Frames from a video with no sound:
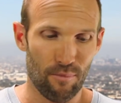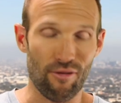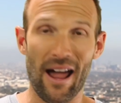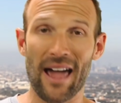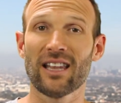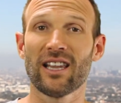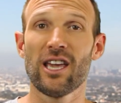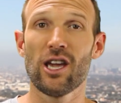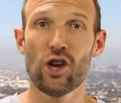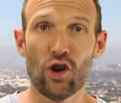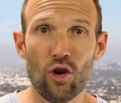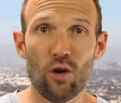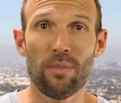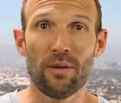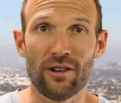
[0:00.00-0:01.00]
Bradley
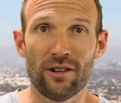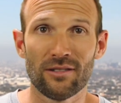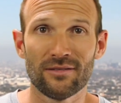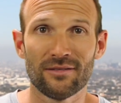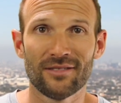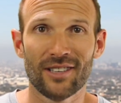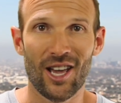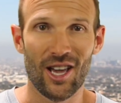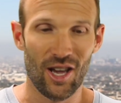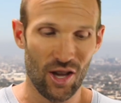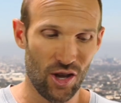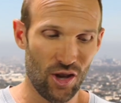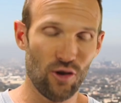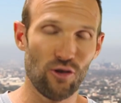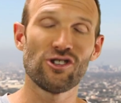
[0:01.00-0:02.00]
Cooper,
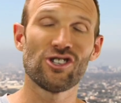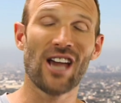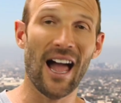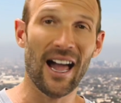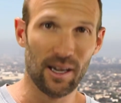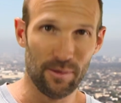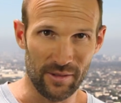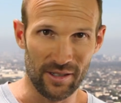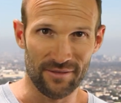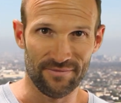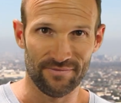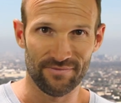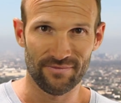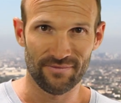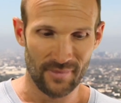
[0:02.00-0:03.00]
Hugh Jackman,
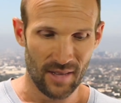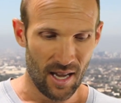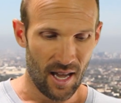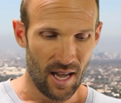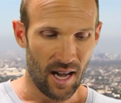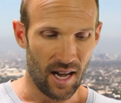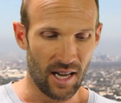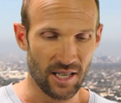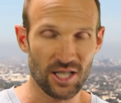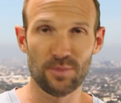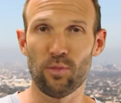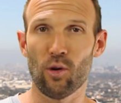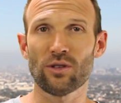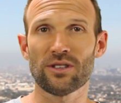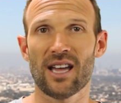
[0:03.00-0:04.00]

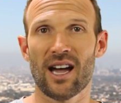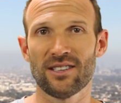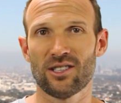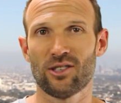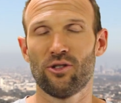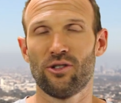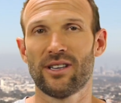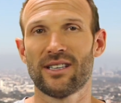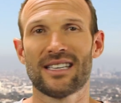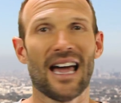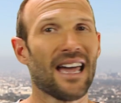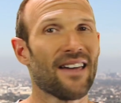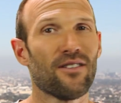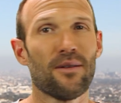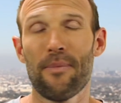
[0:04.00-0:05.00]
sports stars including
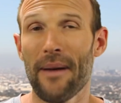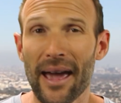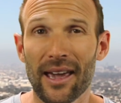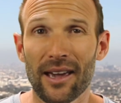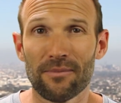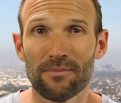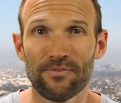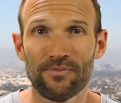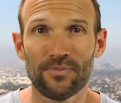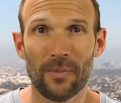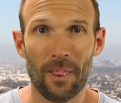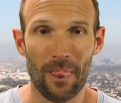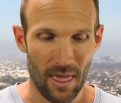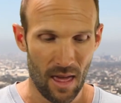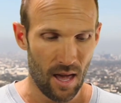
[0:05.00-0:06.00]
David Beckham,
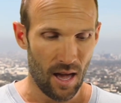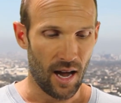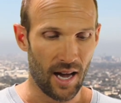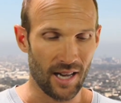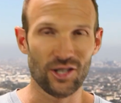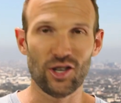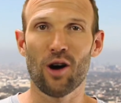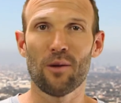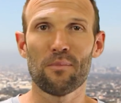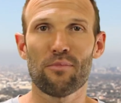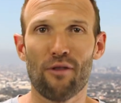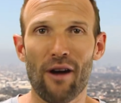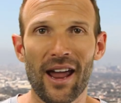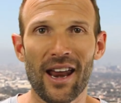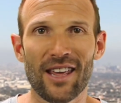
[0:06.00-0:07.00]
Tom
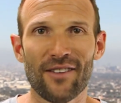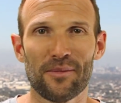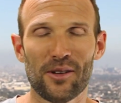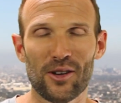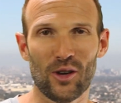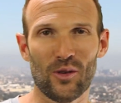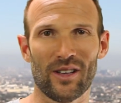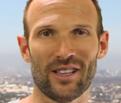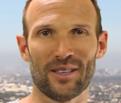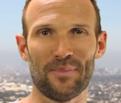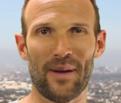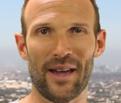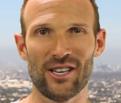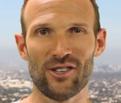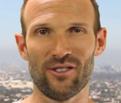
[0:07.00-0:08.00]
Brady from the New
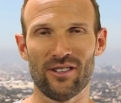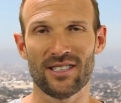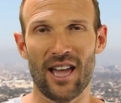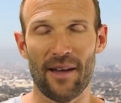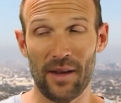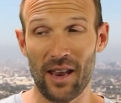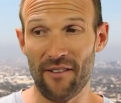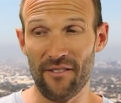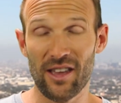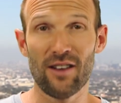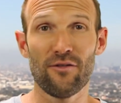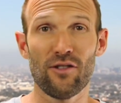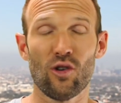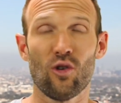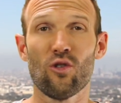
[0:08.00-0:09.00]
England Patriots. I mean, I've
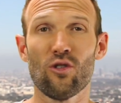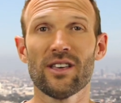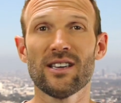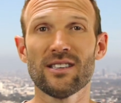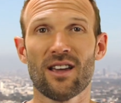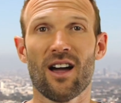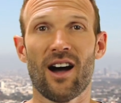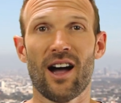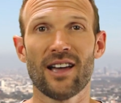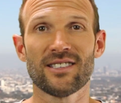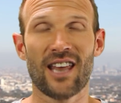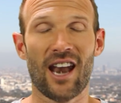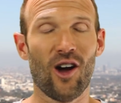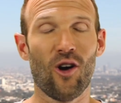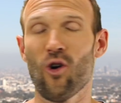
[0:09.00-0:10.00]
interviewed all these guys
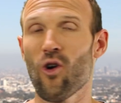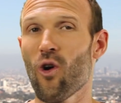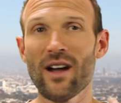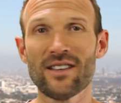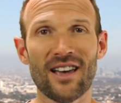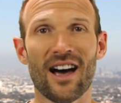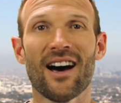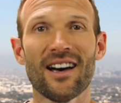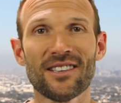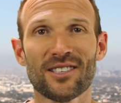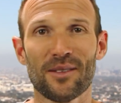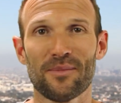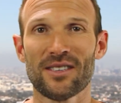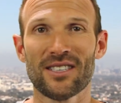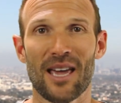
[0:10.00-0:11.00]
and I always ask
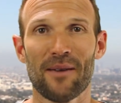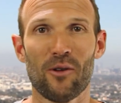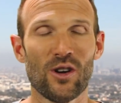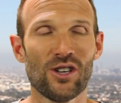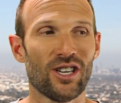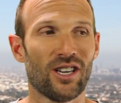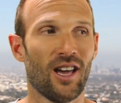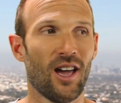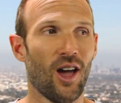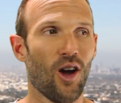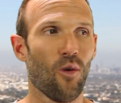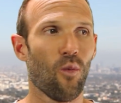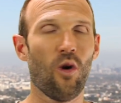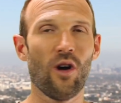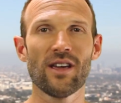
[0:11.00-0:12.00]
them the same question.
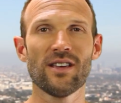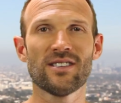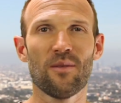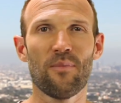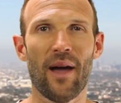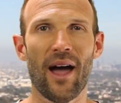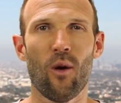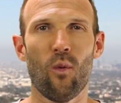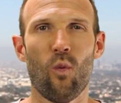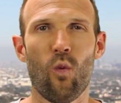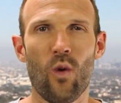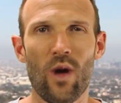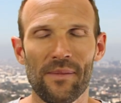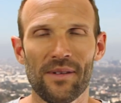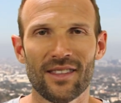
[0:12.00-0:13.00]
What is it about
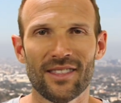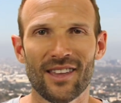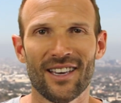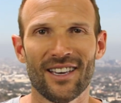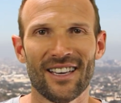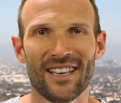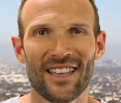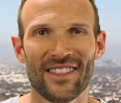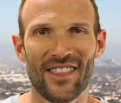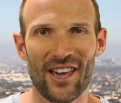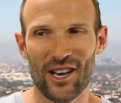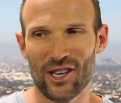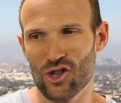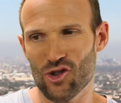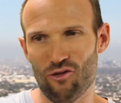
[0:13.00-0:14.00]
women
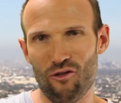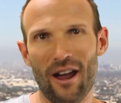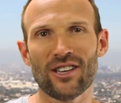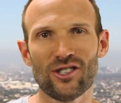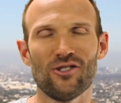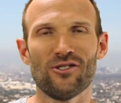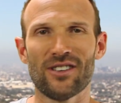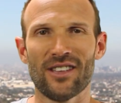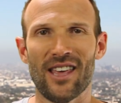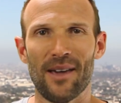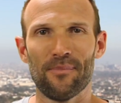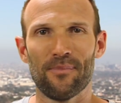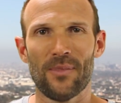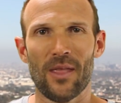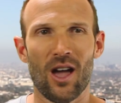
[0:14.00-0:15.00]
that attracts you to them?